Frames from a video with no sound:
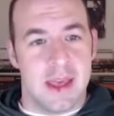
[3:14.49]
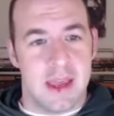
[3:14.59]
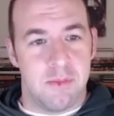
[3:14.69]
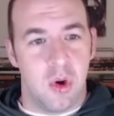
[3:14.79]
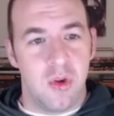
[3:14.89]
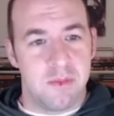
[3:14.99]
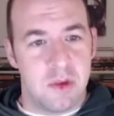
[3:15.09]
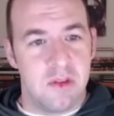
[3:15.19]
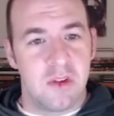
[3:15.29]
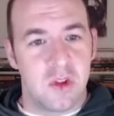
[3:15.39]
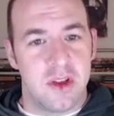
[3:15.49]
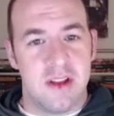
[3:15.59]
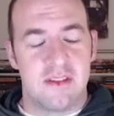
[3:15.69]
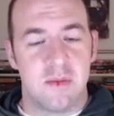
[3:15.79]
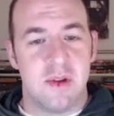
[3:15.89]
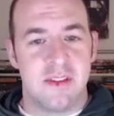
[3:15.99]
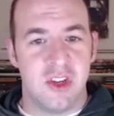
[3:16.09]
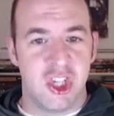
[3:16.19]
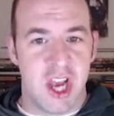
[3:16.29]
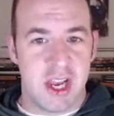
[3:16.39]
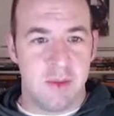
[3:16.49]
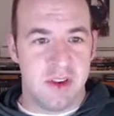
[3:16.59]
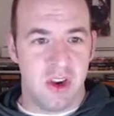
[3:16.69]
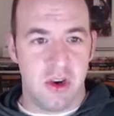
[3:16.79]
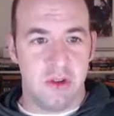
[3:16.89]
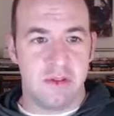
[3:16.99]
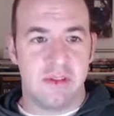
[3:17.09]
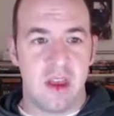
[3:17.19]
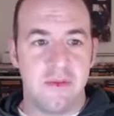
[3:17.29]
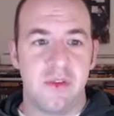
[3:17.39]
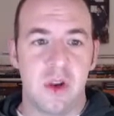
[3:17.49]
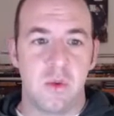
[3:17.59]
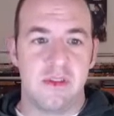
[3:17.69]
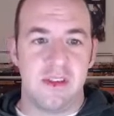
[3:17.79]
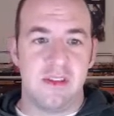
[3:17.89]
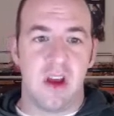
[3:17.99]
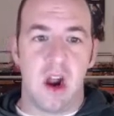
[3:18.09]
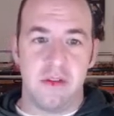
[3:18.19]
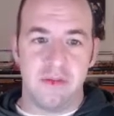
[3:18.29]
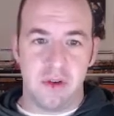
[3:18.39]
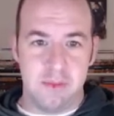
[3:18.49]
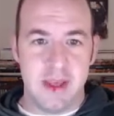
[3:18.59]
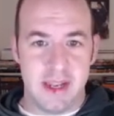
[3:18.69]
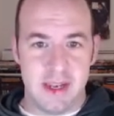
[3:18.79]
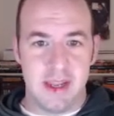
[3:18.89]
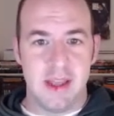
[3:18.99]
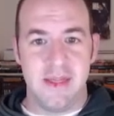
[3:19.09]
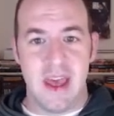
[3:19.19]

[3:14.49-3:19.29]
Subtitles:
In both musical instruments and shiny materials, some frequencies are forbidden.